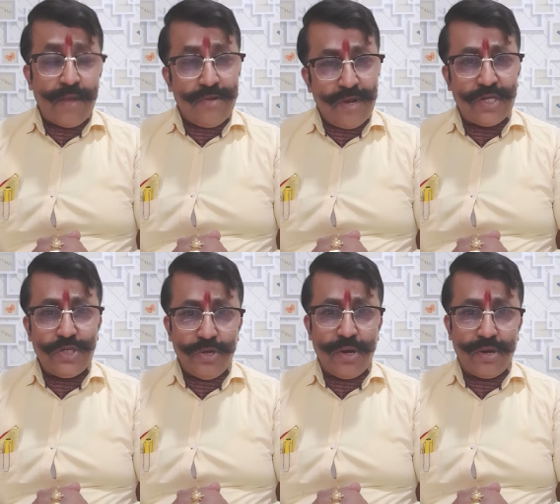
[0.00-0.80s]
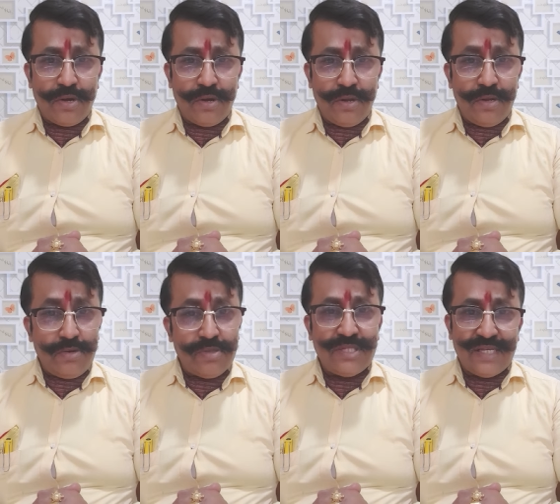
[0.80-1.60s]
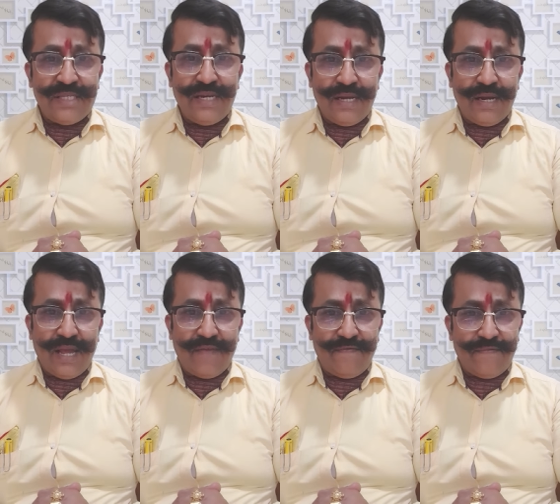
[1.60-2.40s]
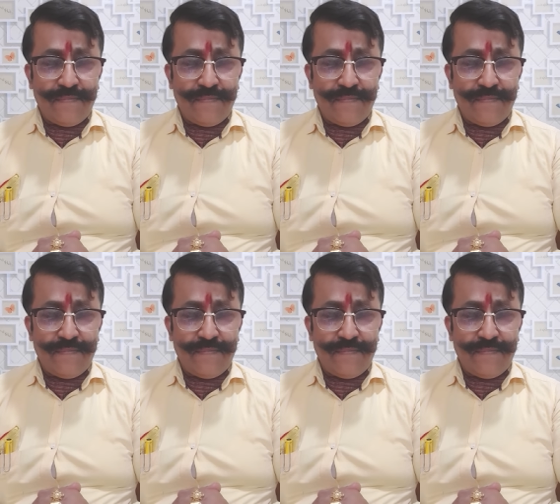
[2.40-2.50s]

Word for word: you are sure to succeed in life.